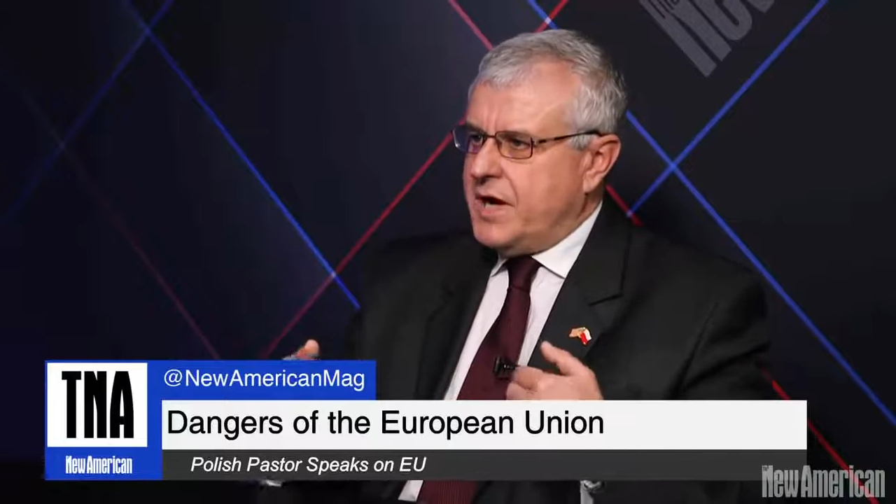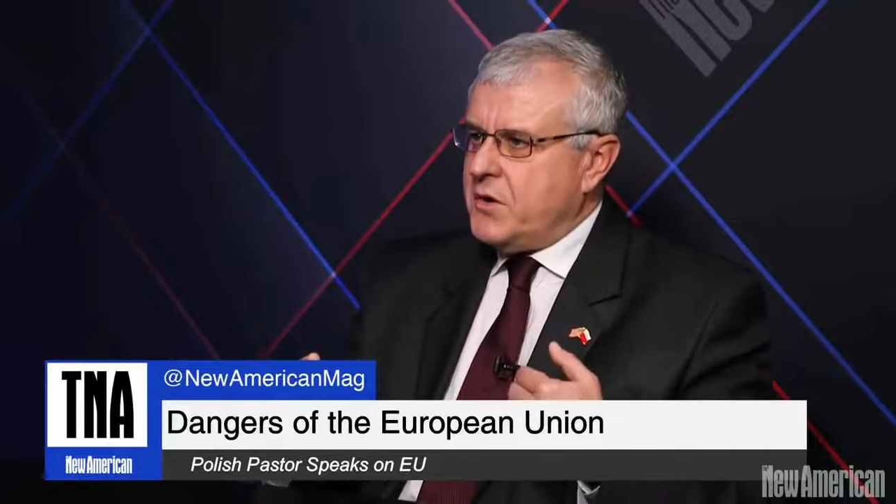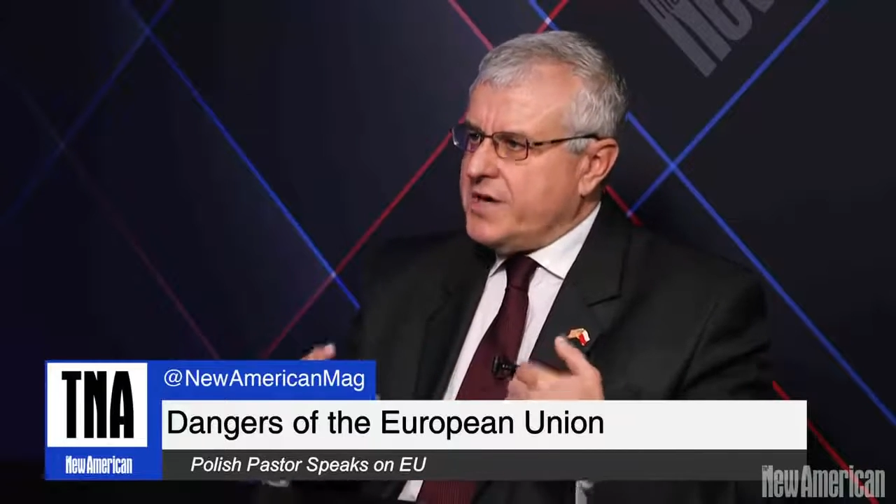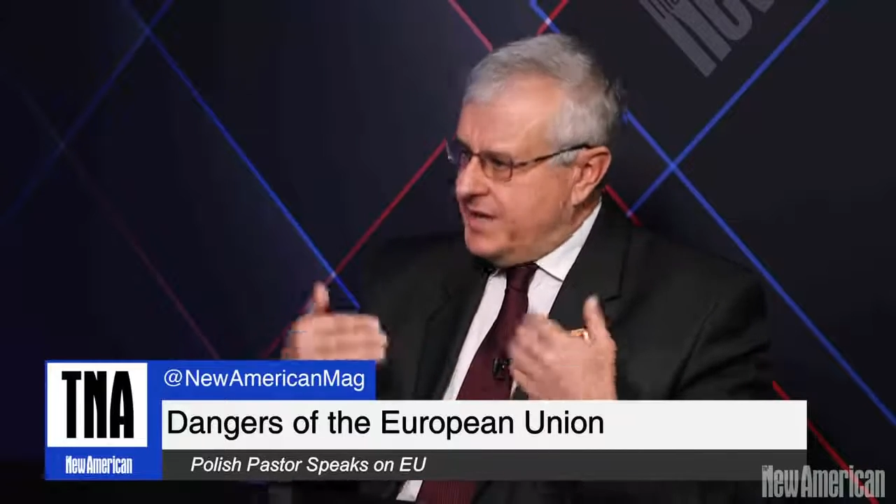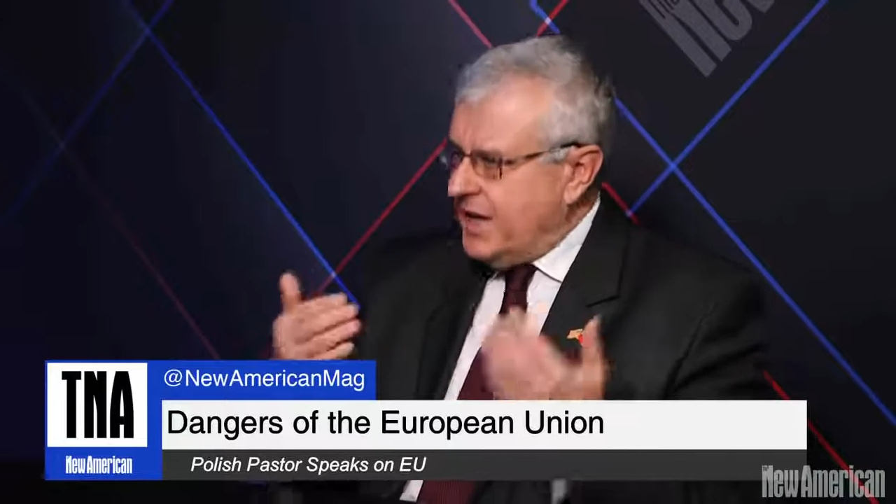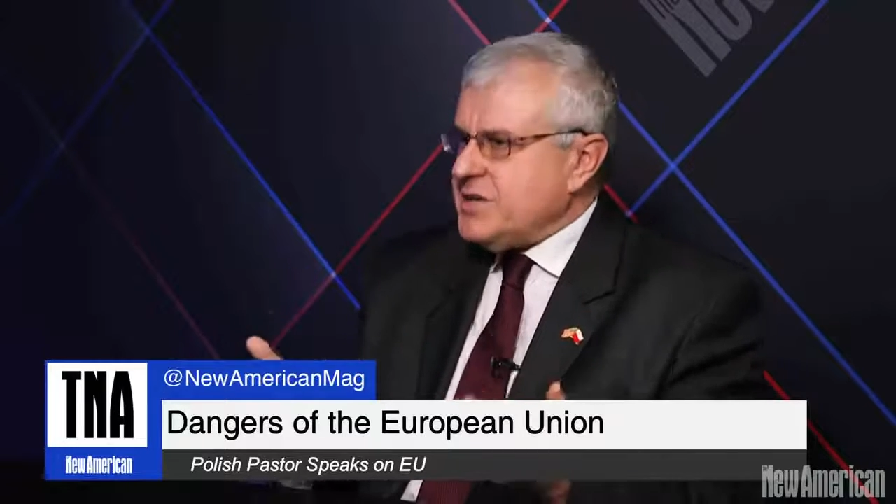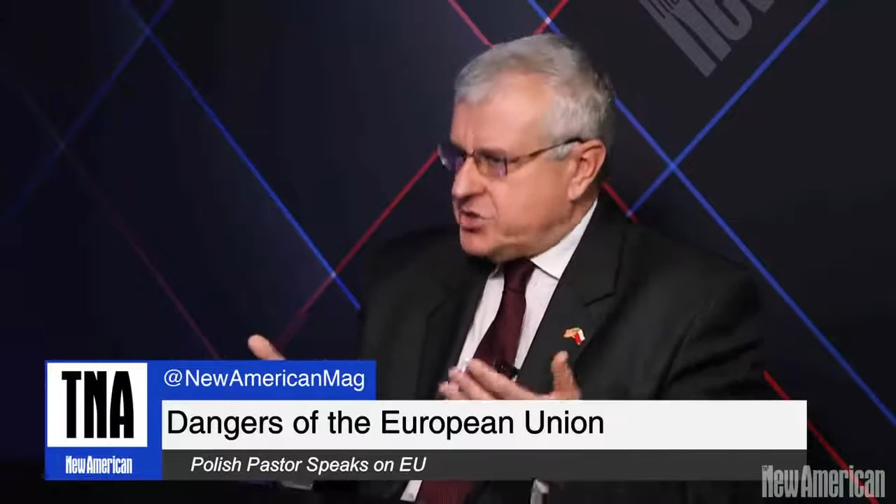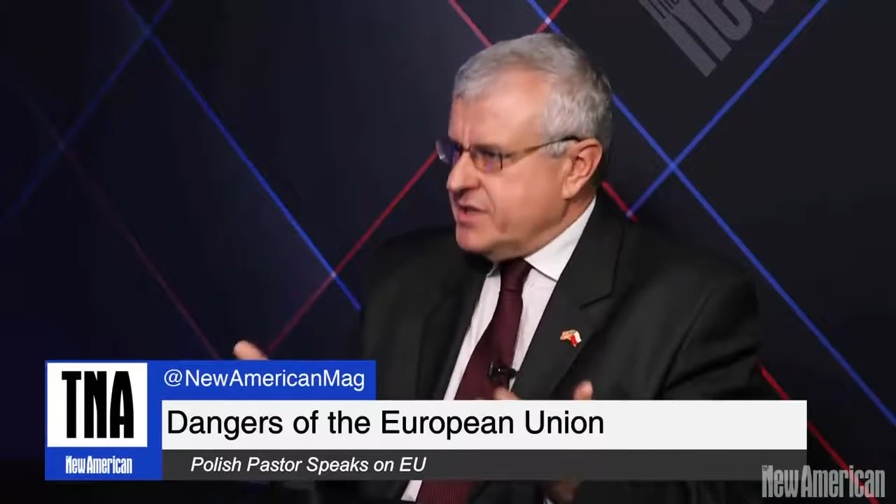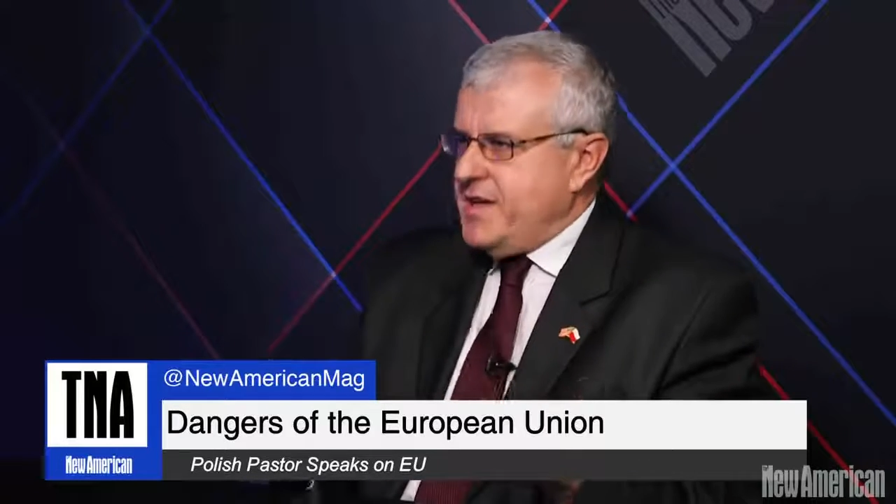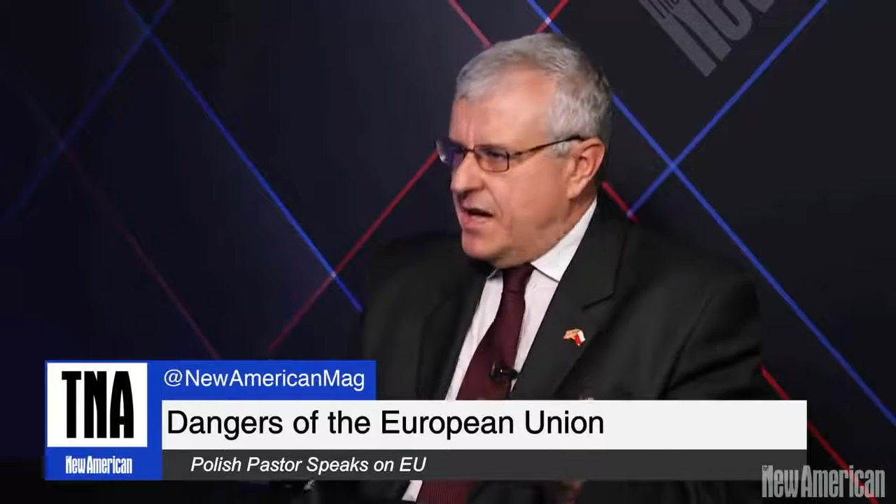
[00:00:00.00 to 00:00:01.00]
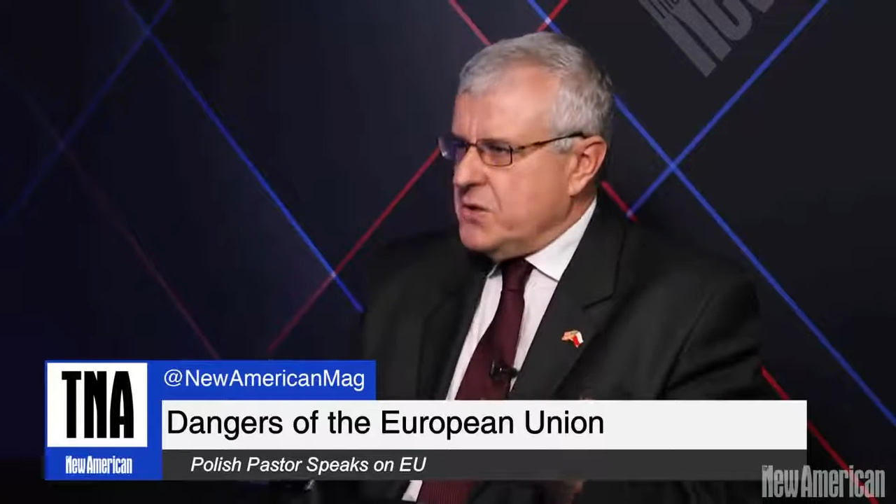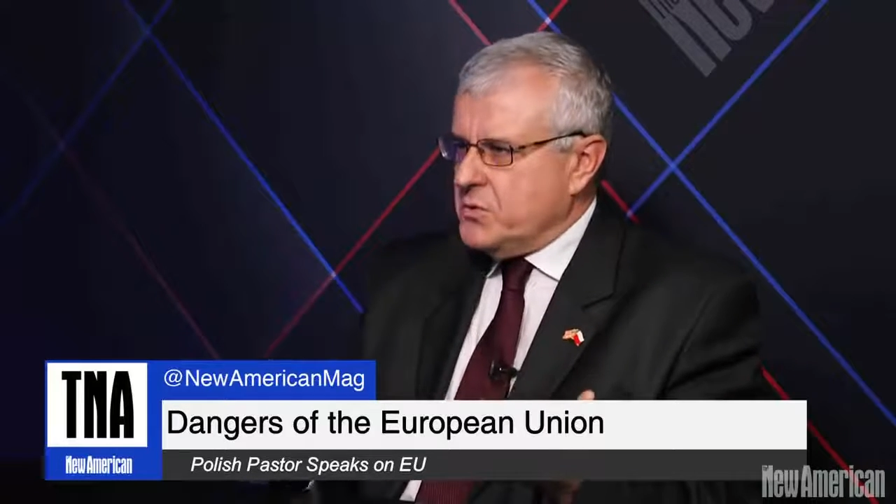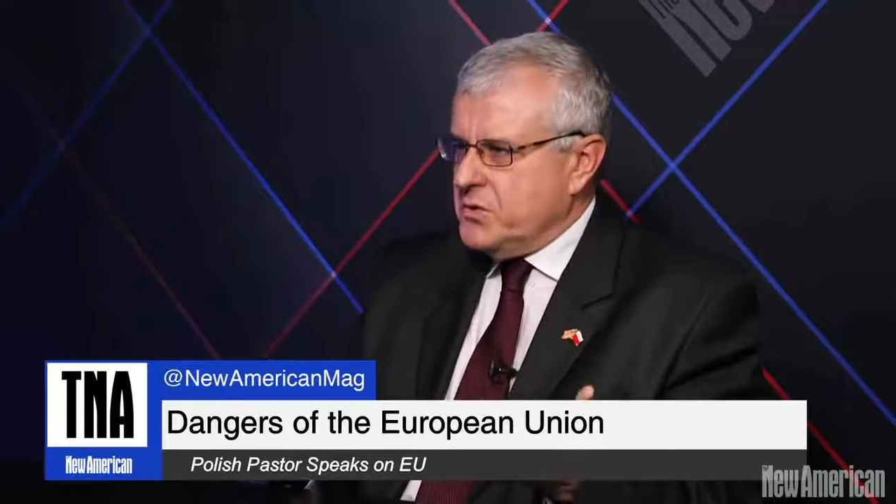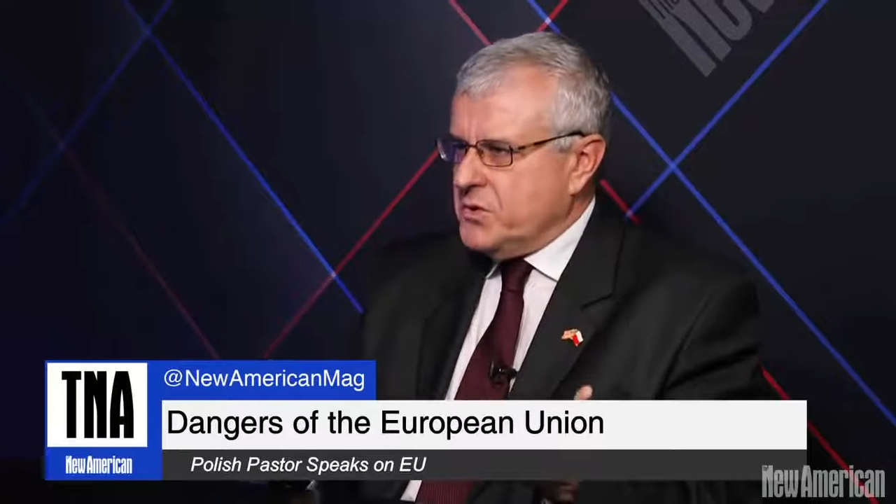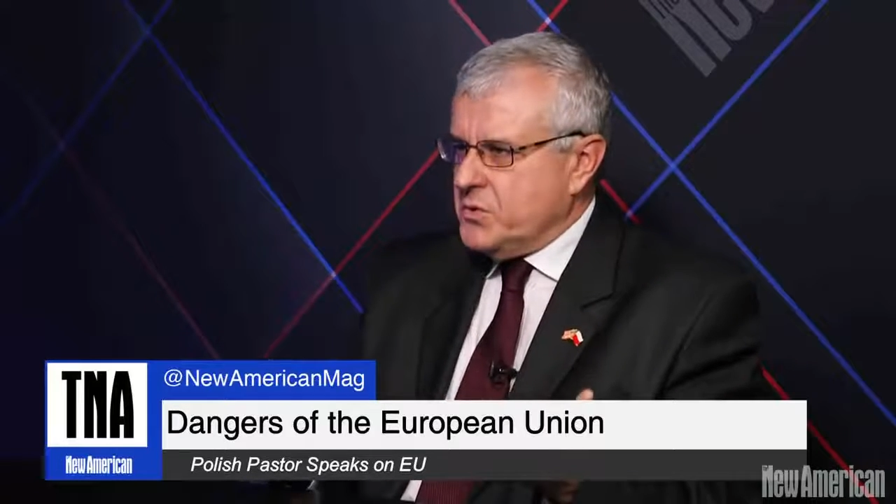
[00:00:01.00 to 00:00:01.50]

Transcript: our culture now.